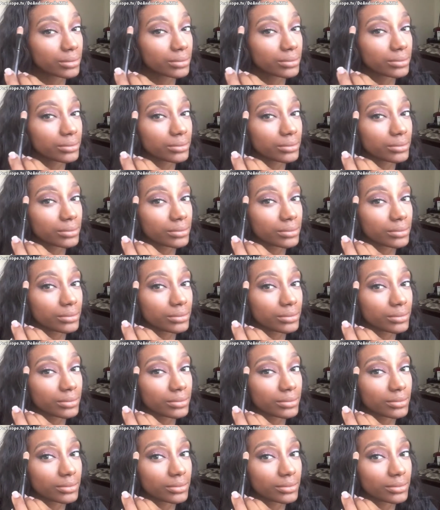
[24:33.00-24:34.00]

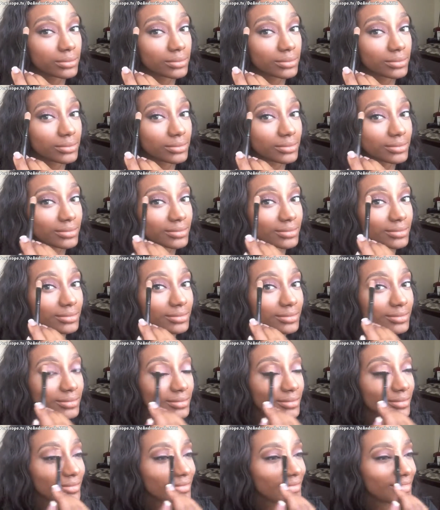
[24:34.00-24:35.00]

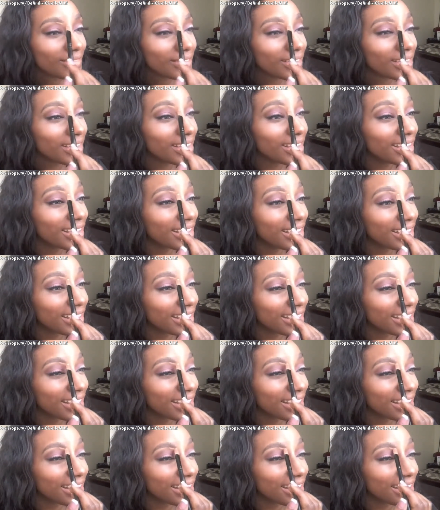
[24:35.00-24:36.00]

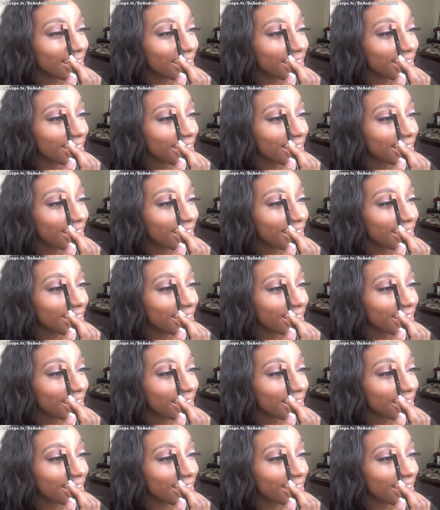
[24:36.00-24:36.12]
(silence)